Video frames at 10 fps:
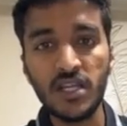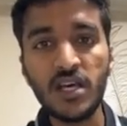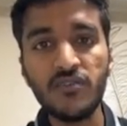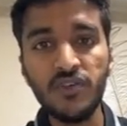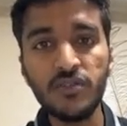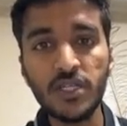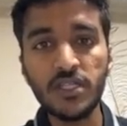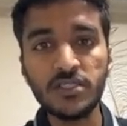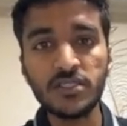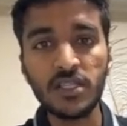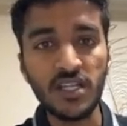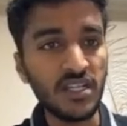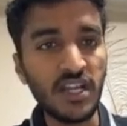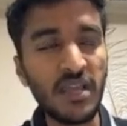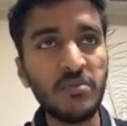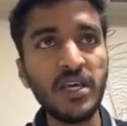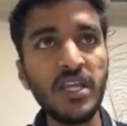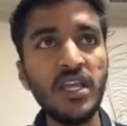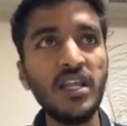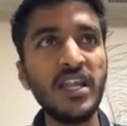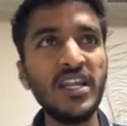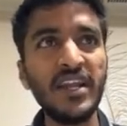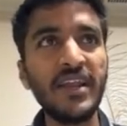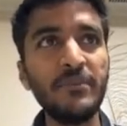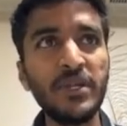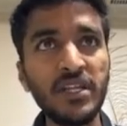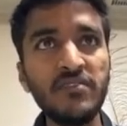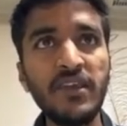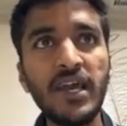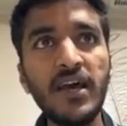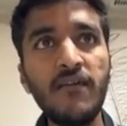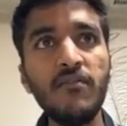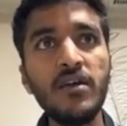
there are few things in the library, lady library we have.